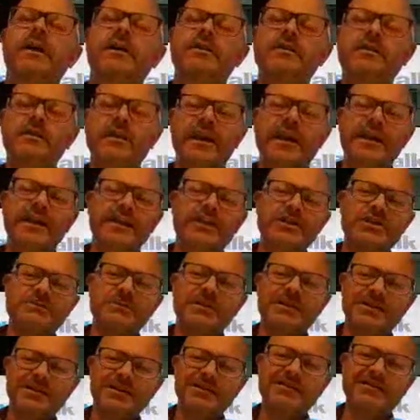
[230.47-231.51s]
because I hadn't
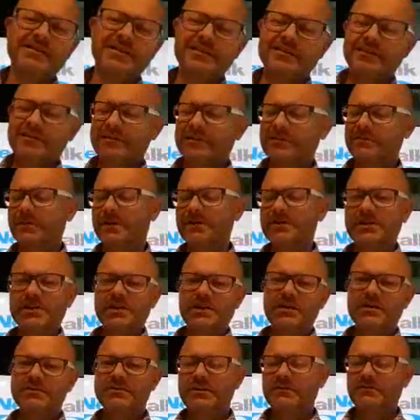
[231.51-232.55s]
actually been listening to the
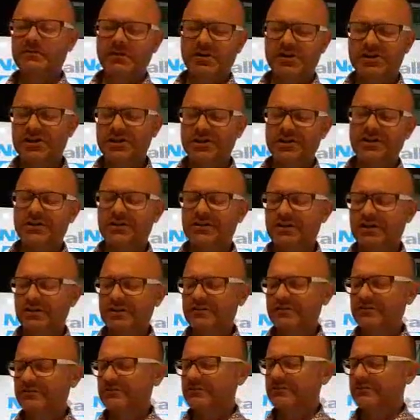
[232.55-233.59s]
speech, I'd only been watching it,
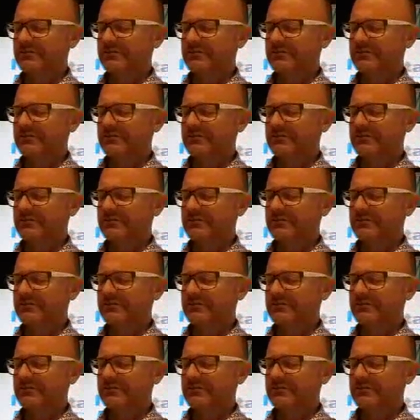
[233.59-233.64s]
